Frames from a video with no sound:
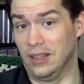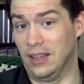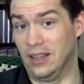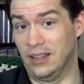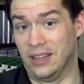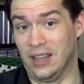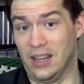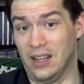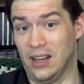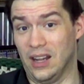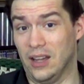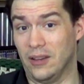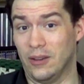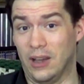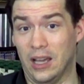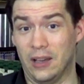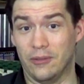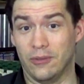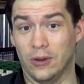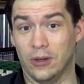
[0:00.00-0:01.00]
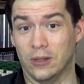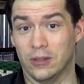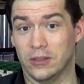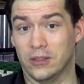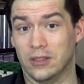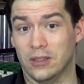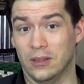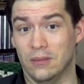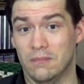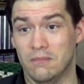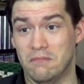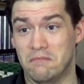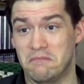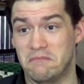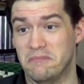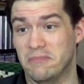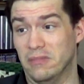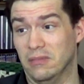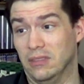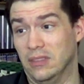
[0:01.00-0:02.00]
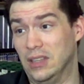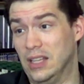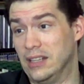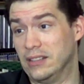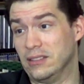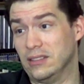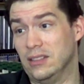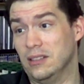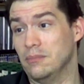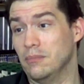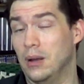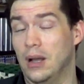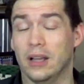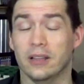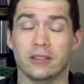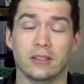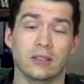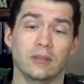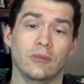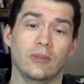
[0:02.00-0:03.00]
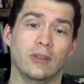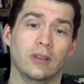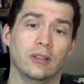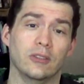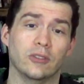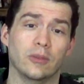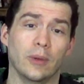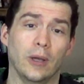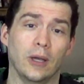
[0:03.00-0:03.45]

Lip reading: again, I've heard some less than positive things